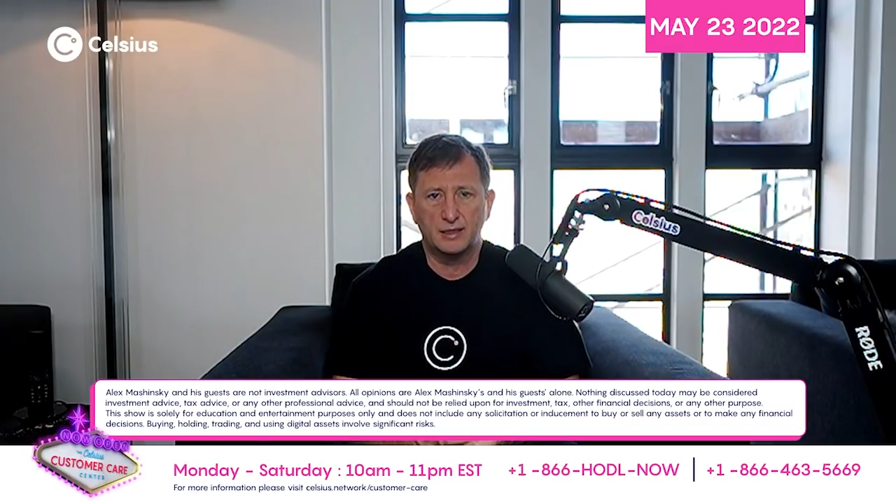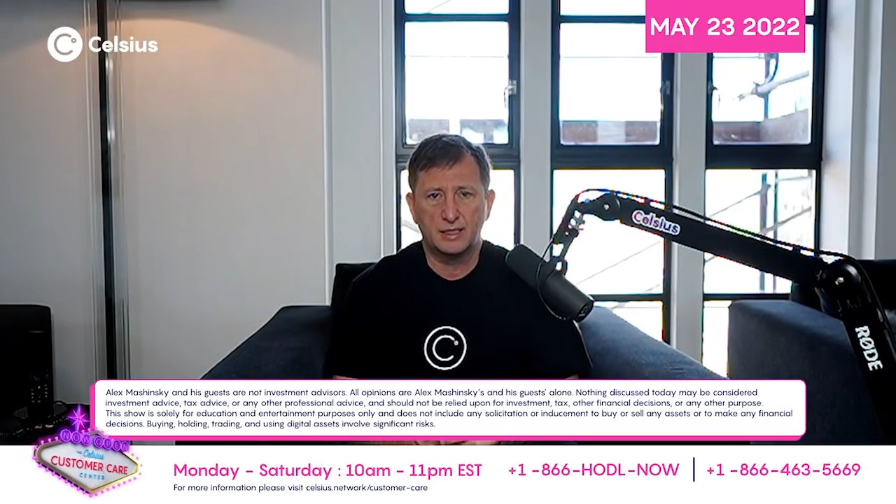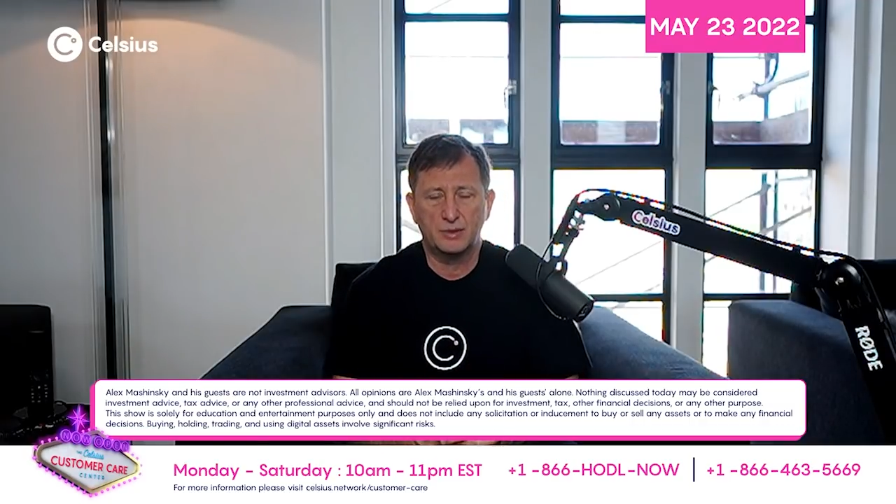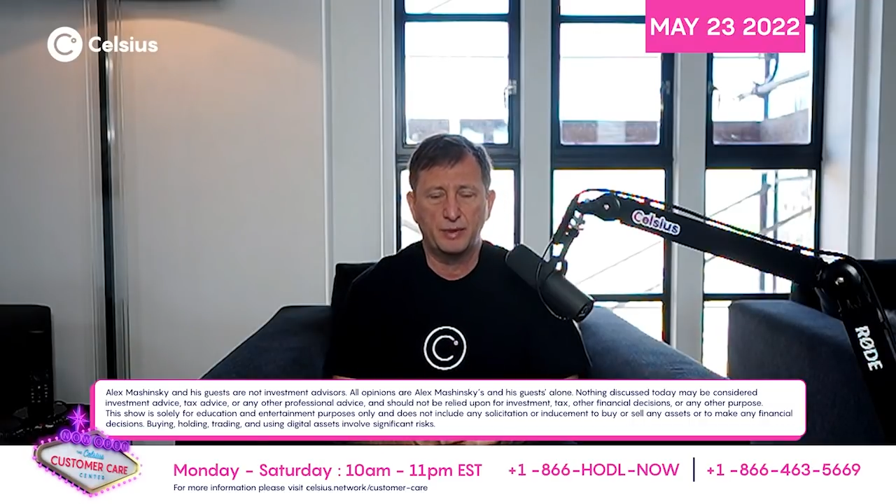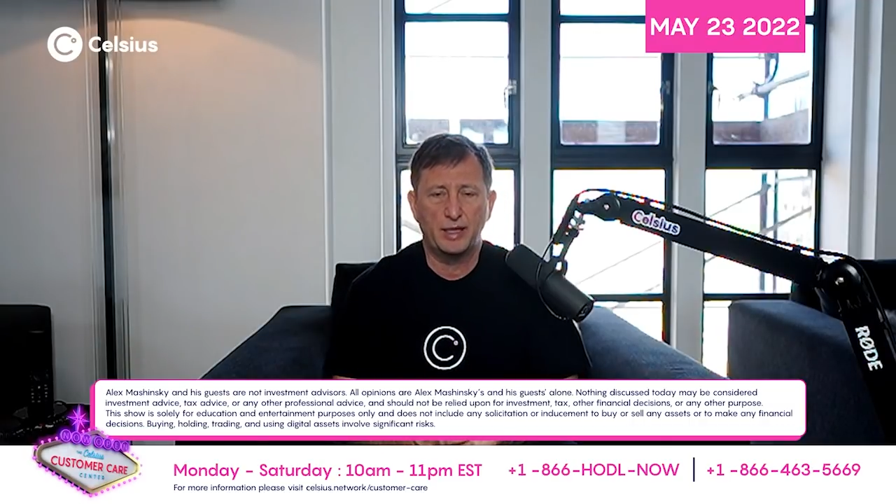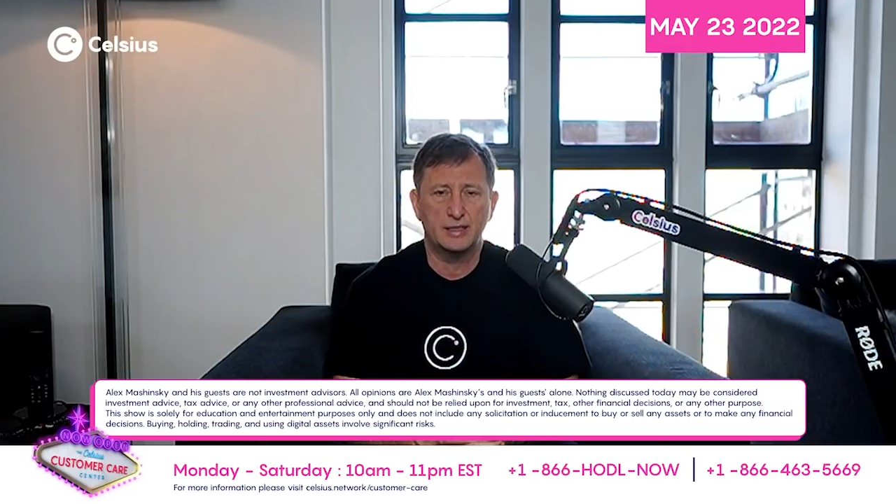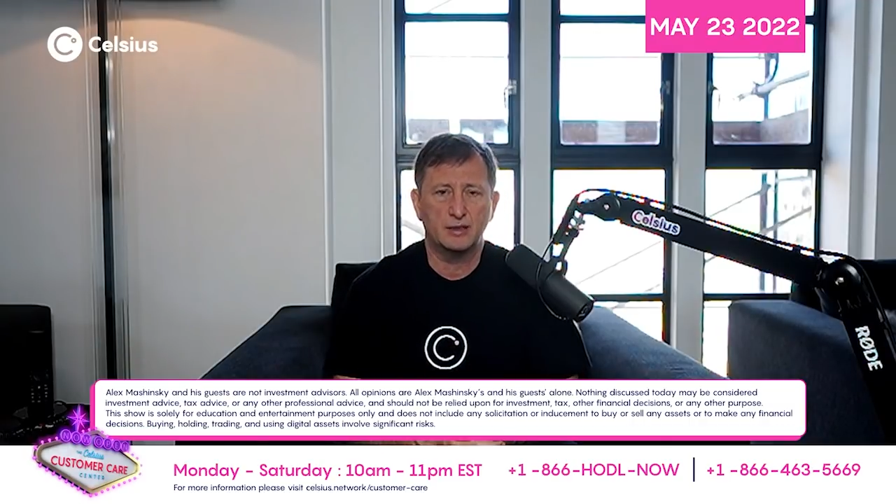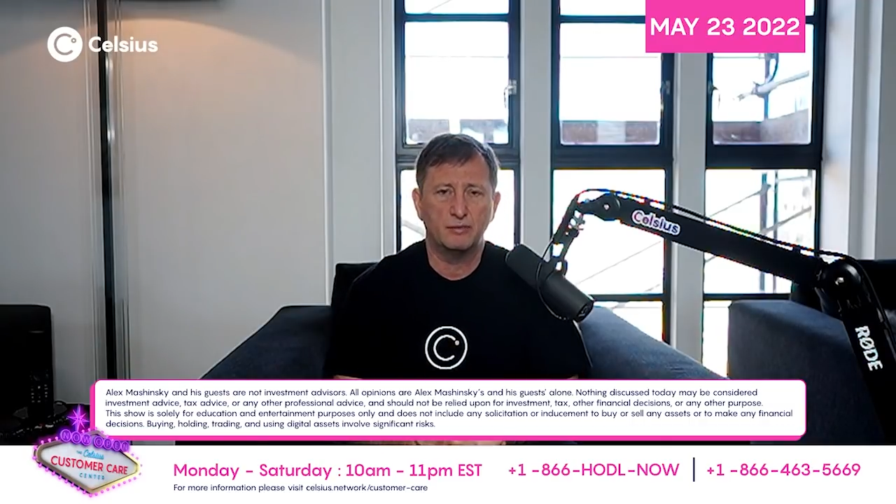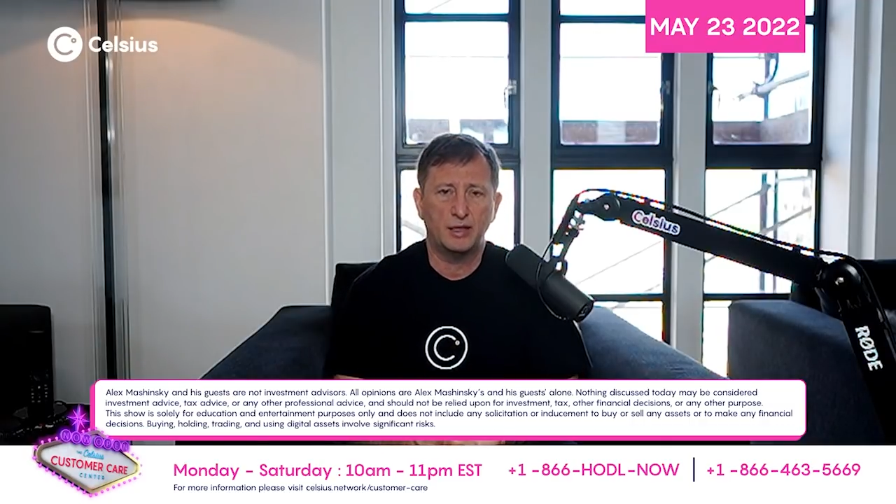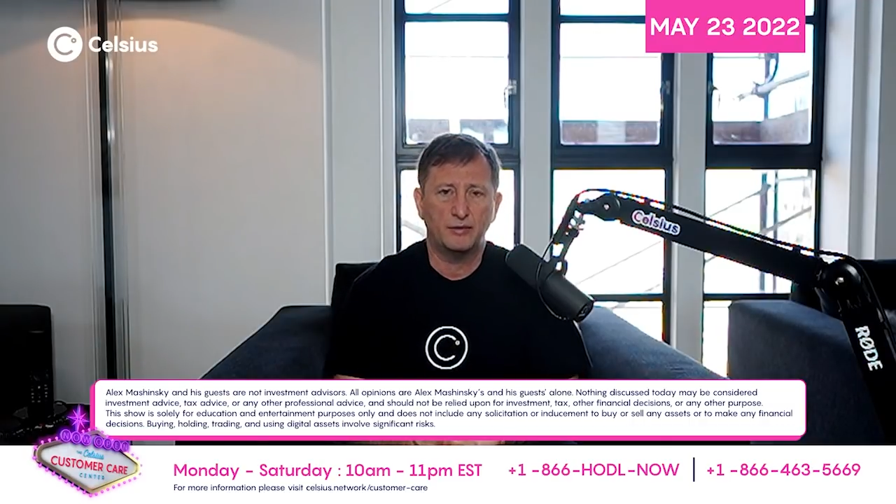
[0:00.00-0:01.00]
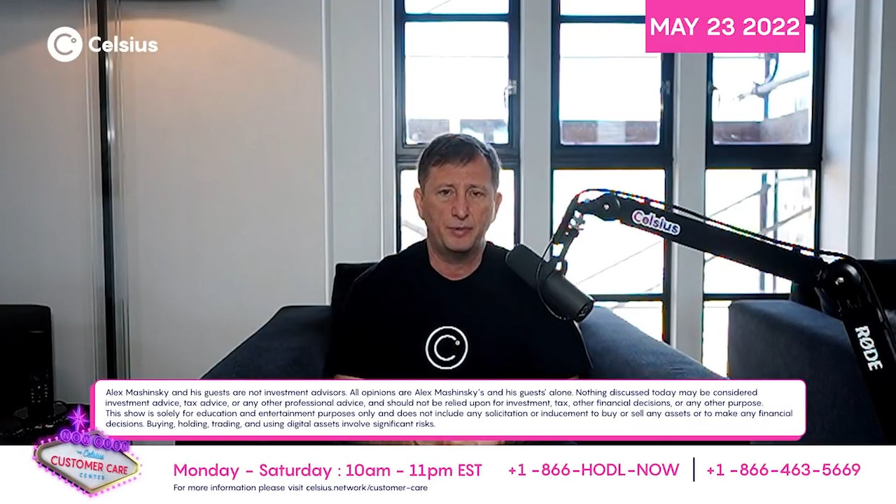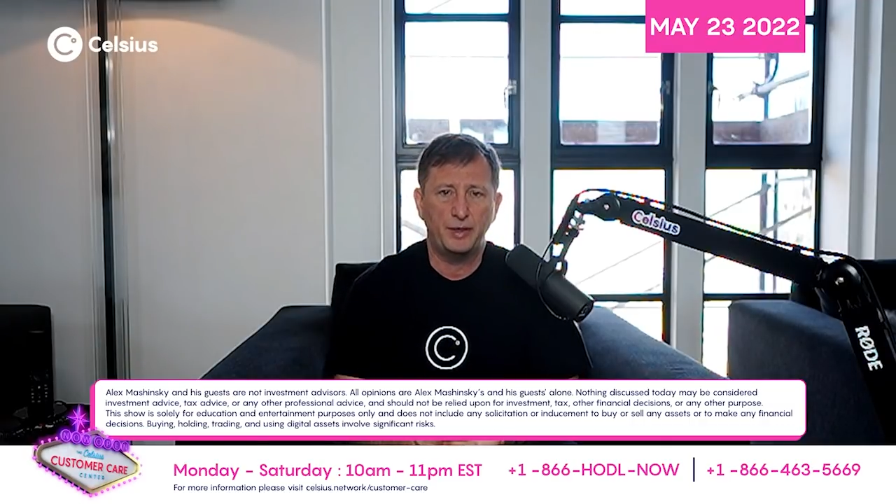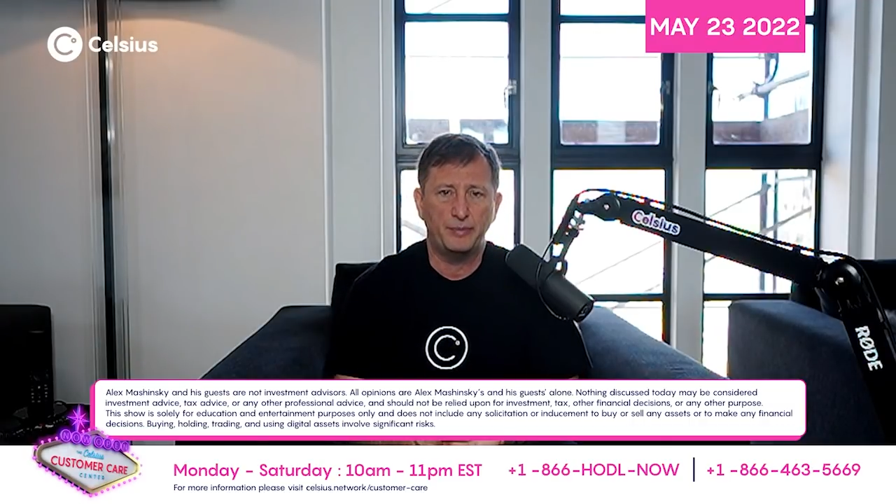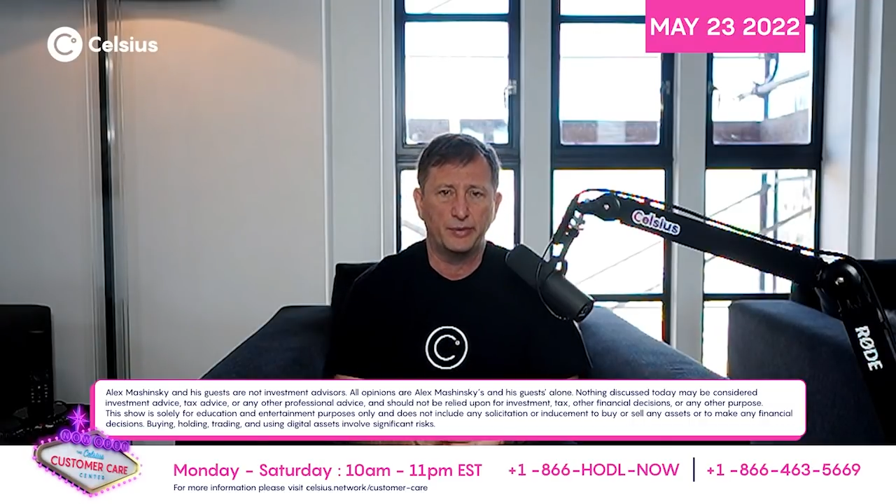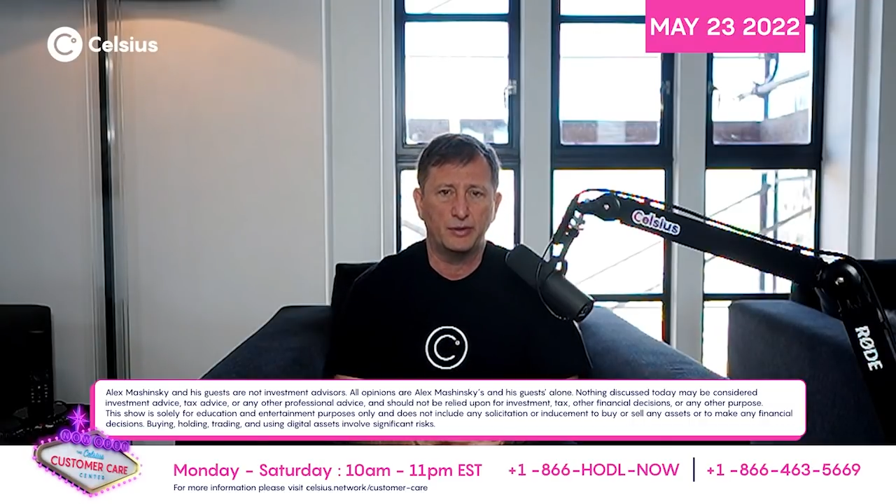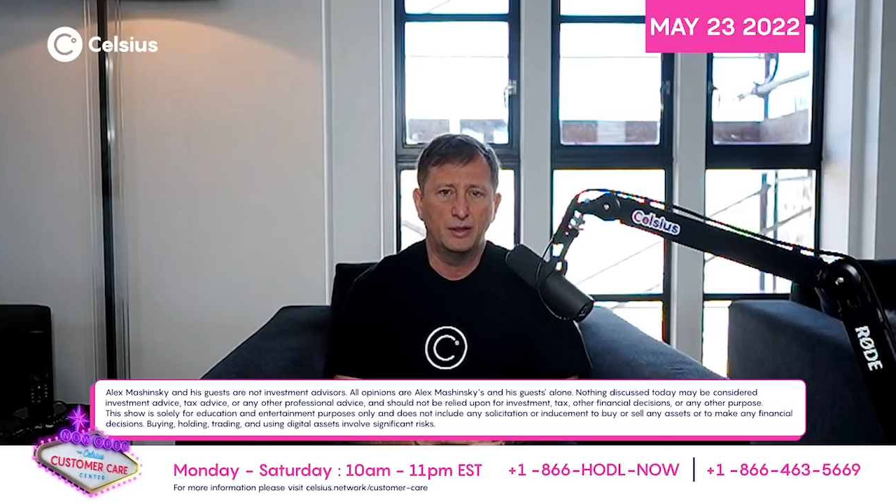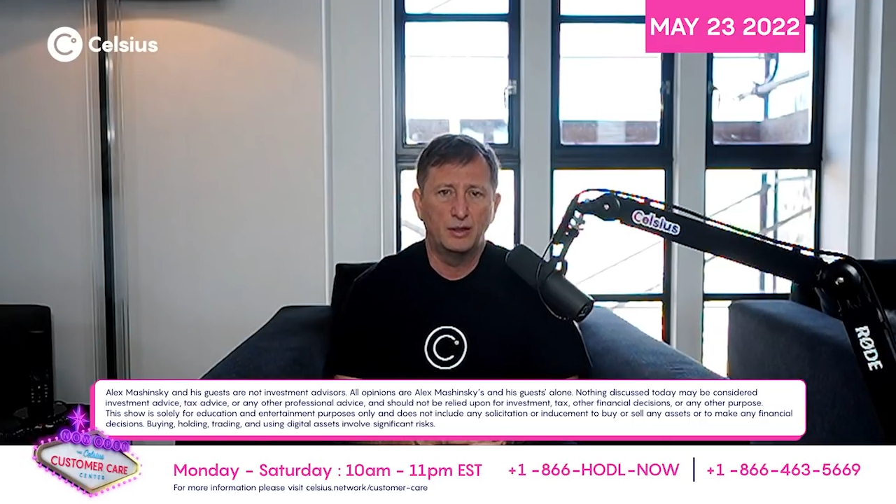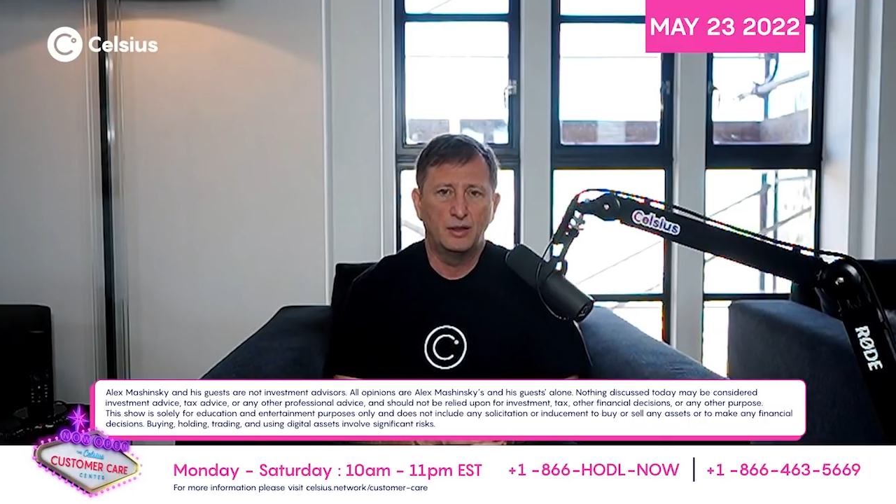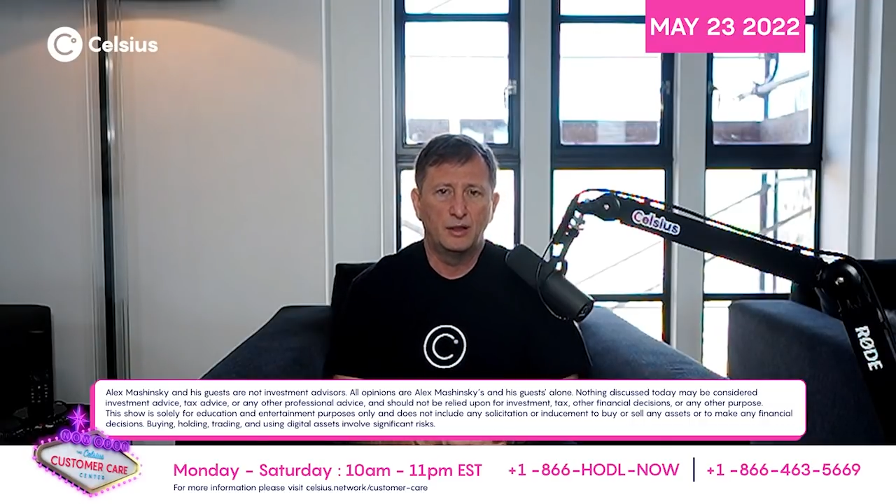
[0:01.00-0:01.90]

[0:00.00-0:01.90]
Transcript: in the space, the amount of people